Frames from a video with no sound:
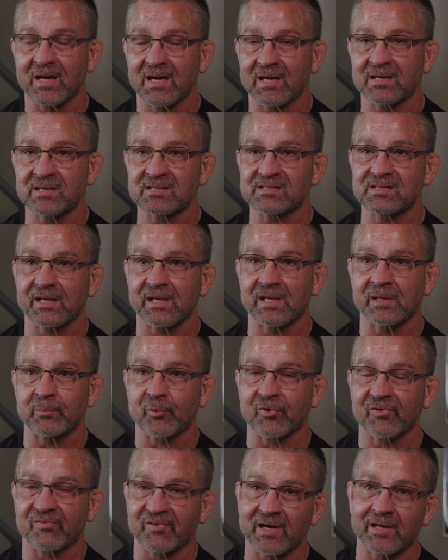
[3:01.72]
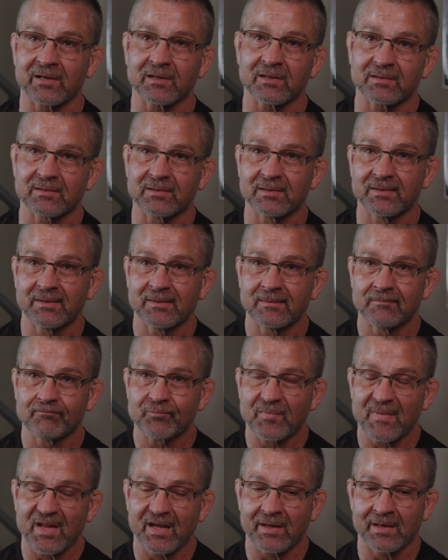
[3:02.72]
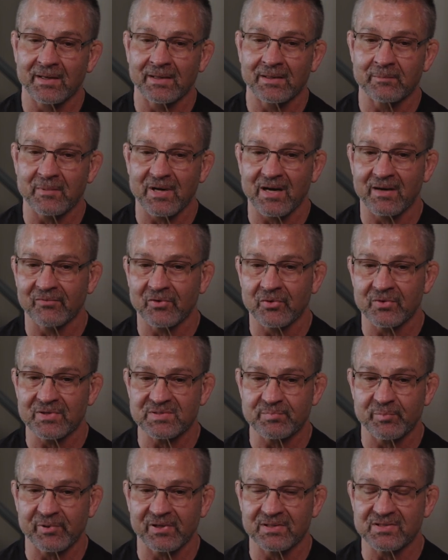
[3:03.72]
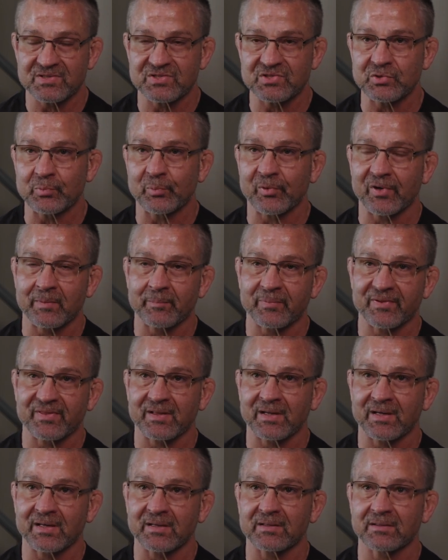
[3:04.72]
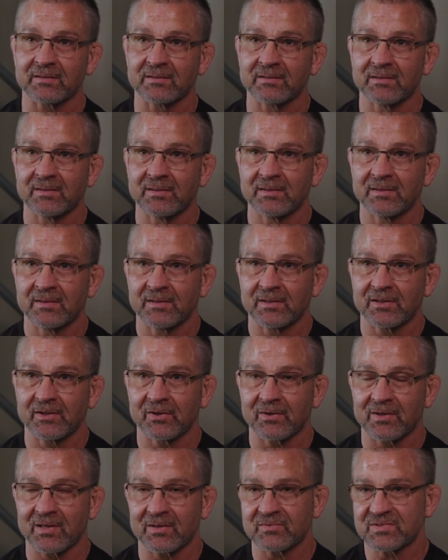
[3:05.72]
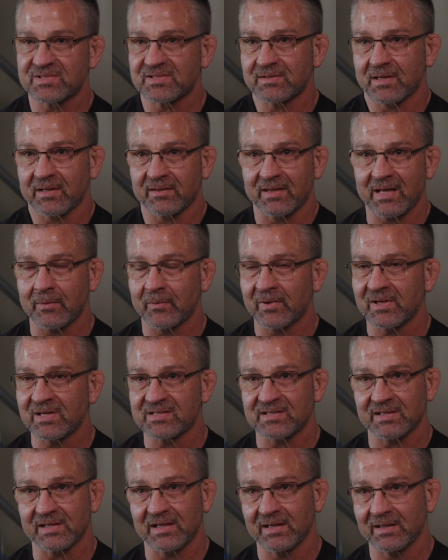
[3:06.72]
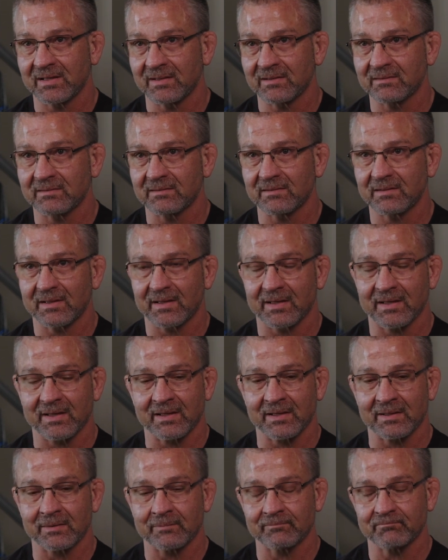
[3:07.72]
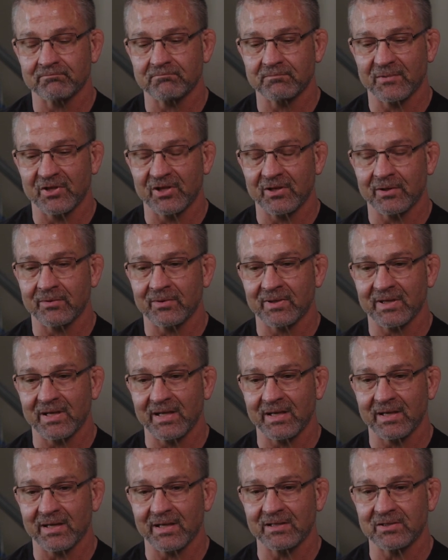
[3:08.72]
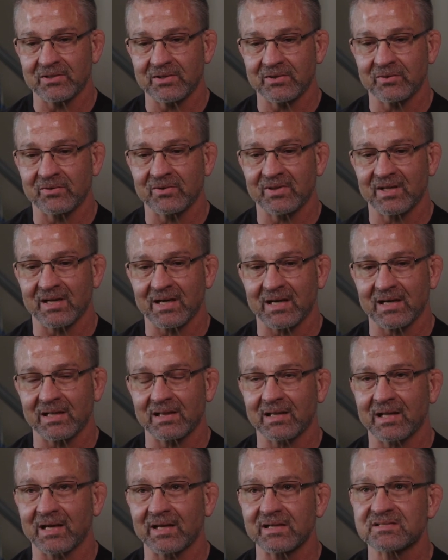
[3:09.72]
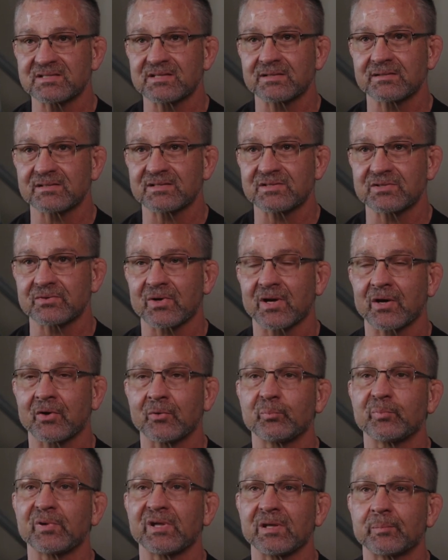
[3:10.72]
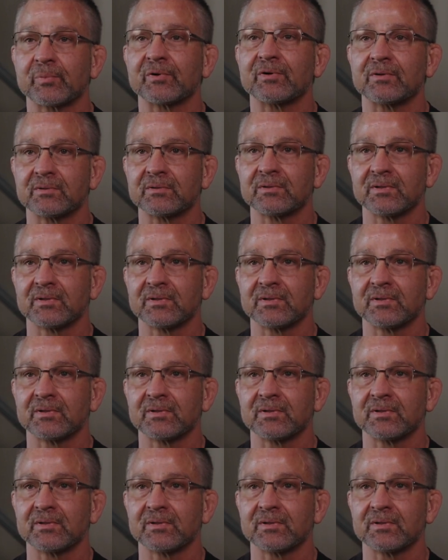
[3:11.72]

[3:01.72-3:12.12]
as a provider. I've always been super empathetic. You know, I was that way as a kid. You know, and I knew that I liked to help people.